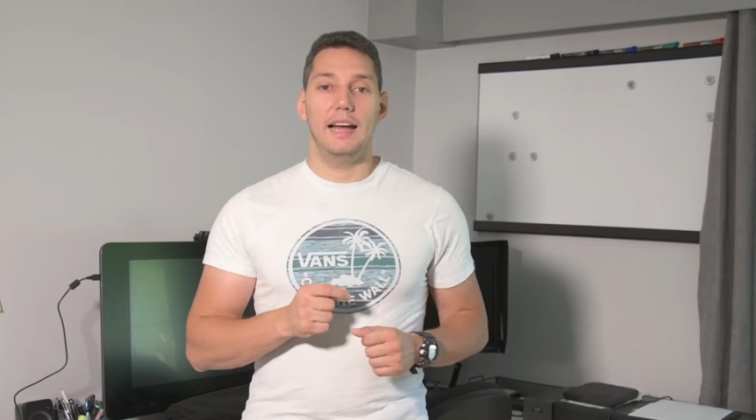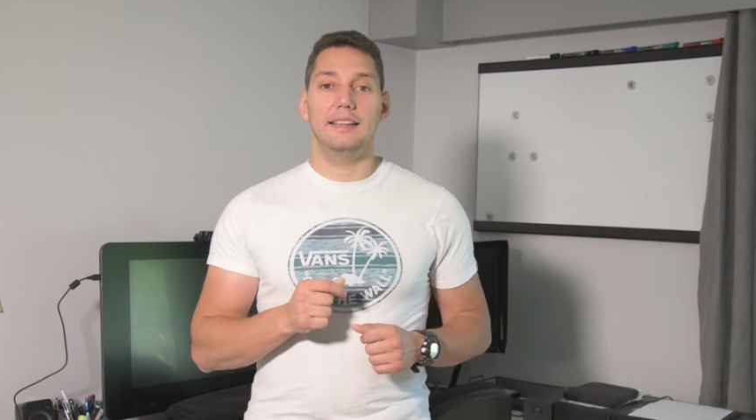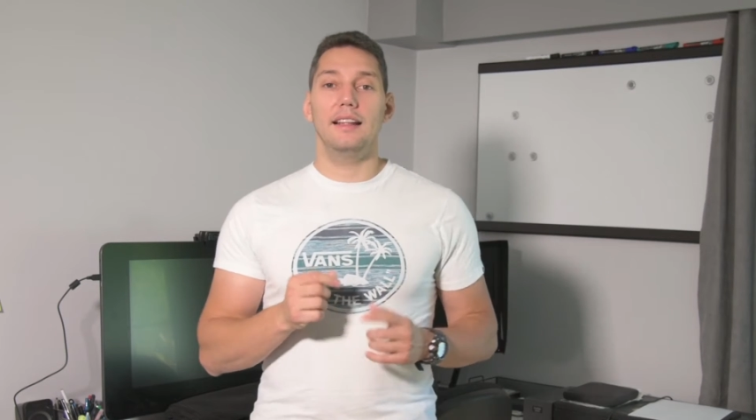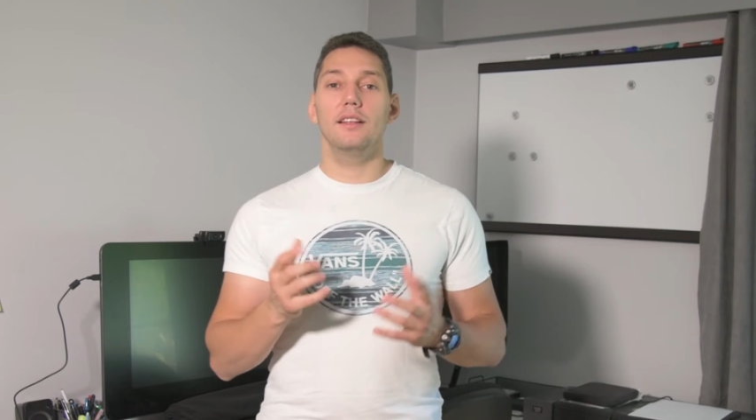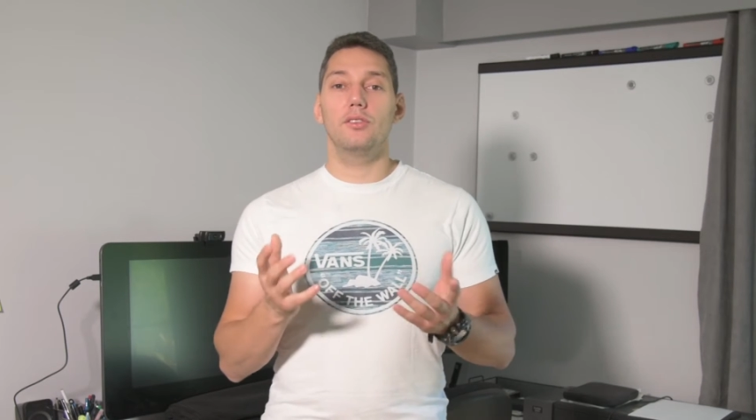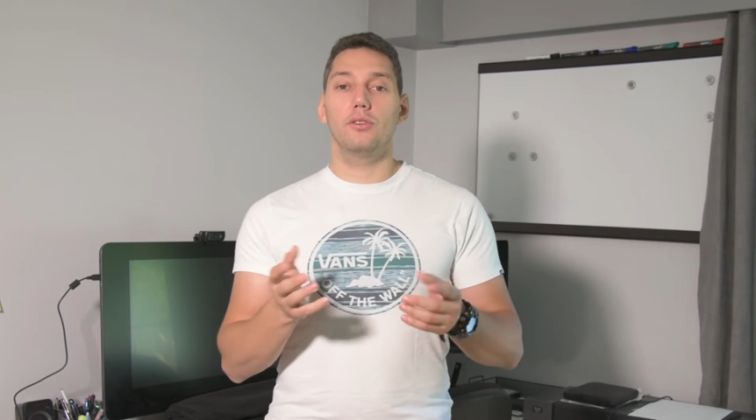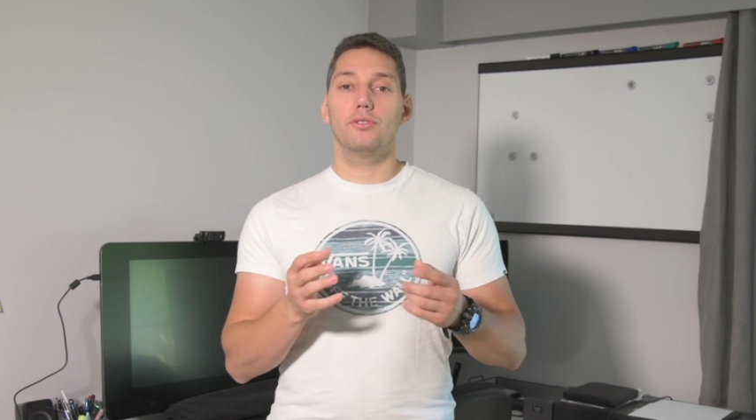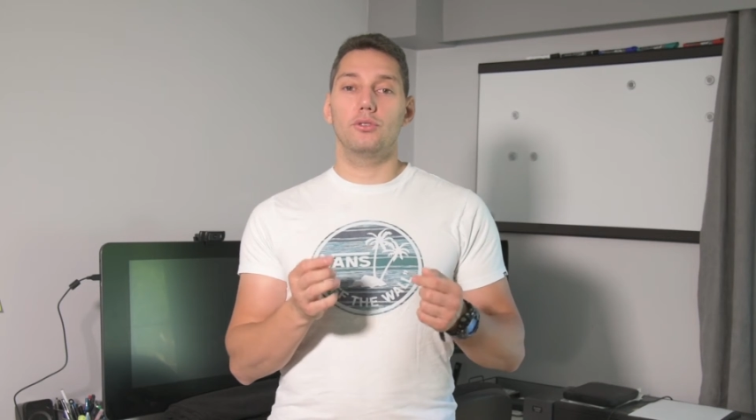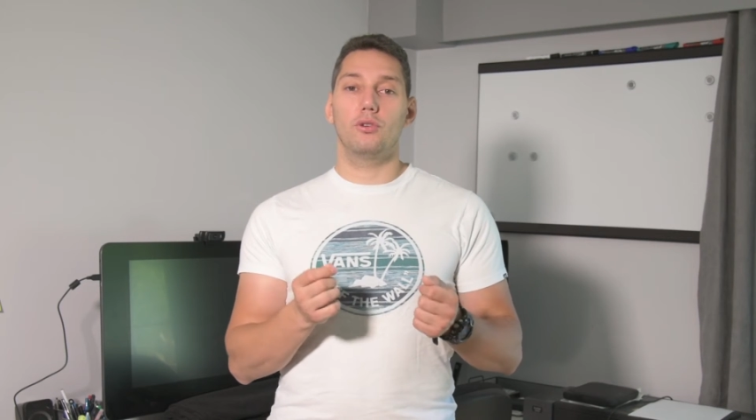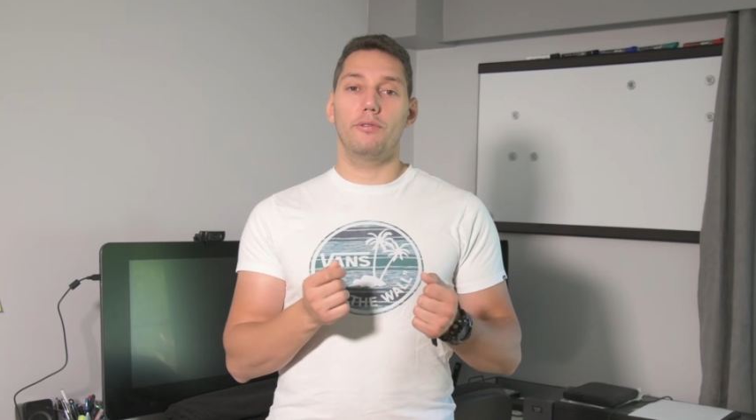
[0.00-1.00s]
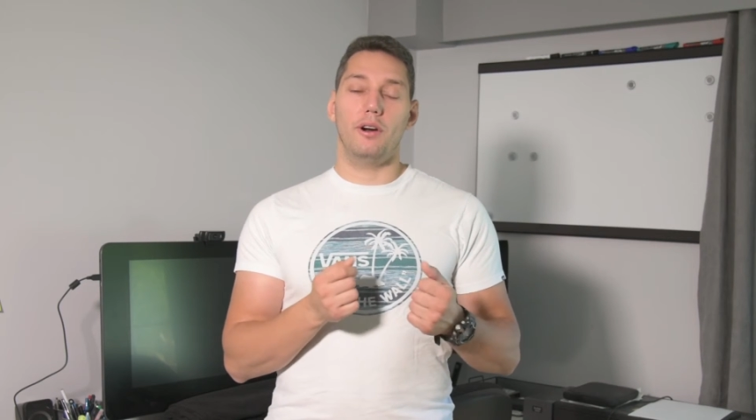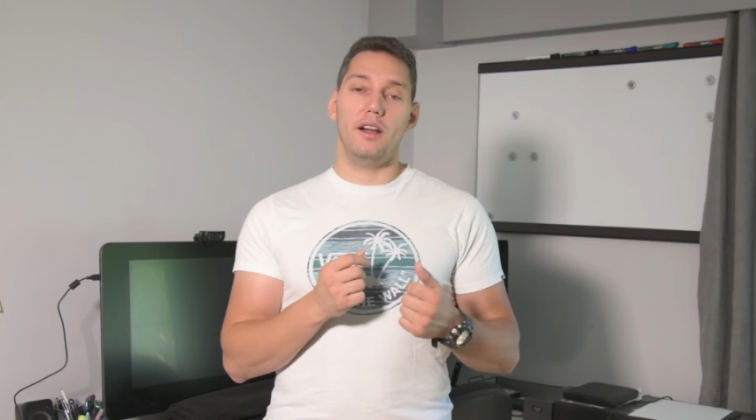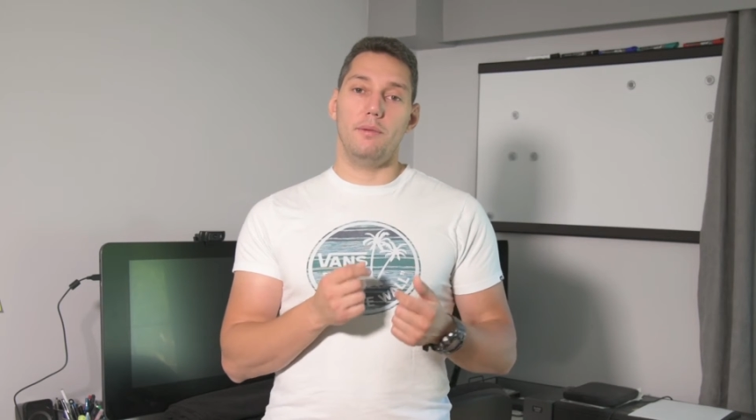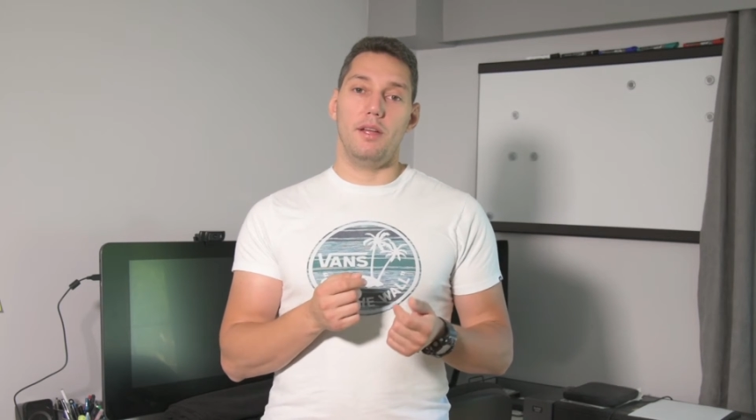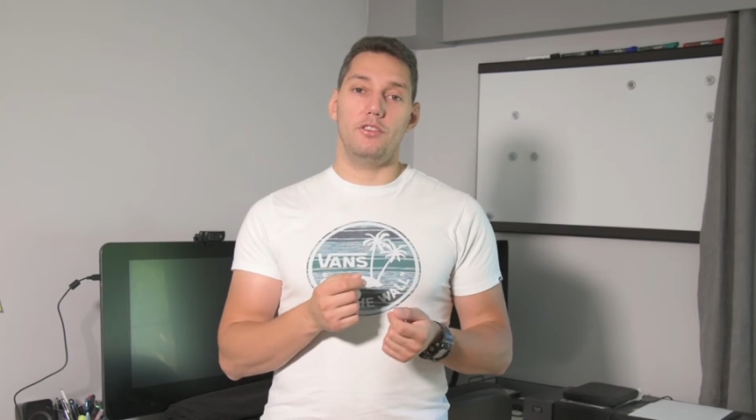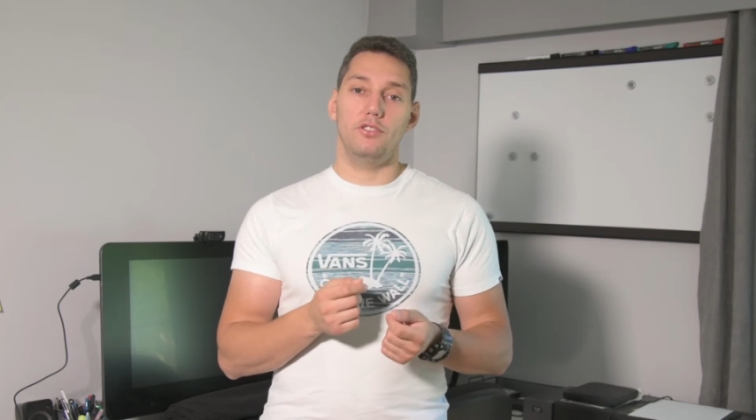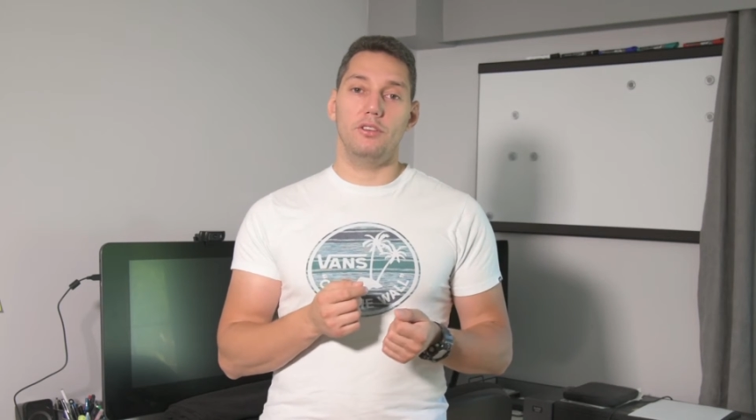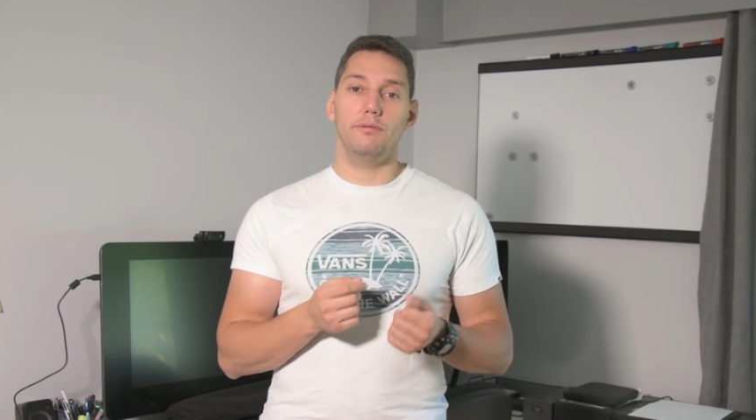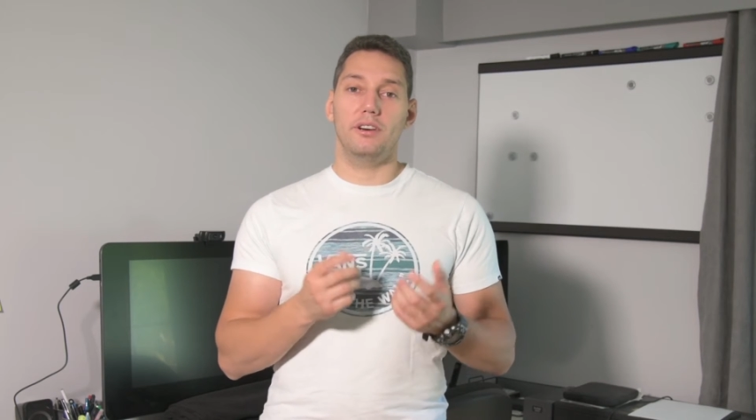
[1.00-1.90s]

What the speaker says: And that is also true for animation.